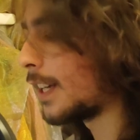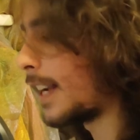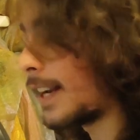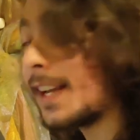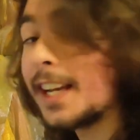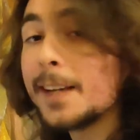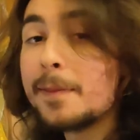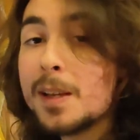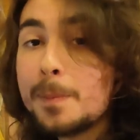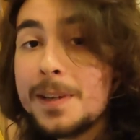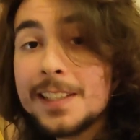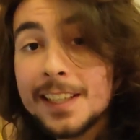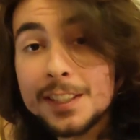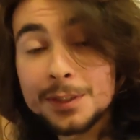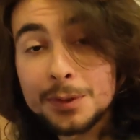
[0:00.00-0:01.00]
gonna rank my
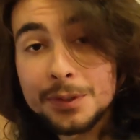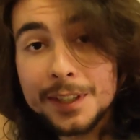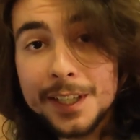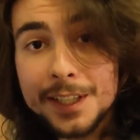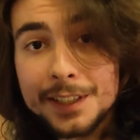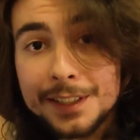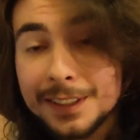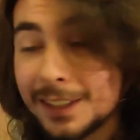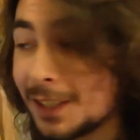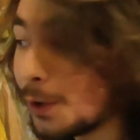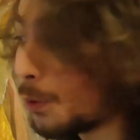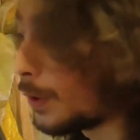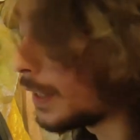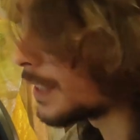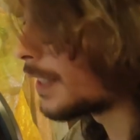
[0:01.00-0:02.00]
pieces today.
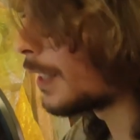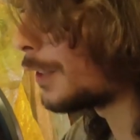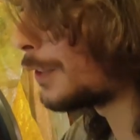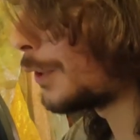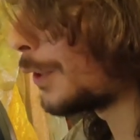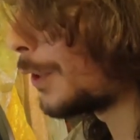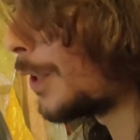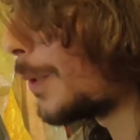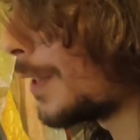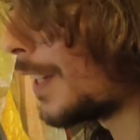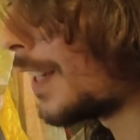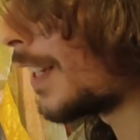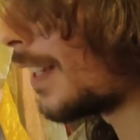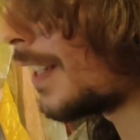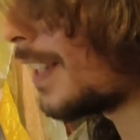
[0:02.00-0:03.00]
Once and for all, we're gonna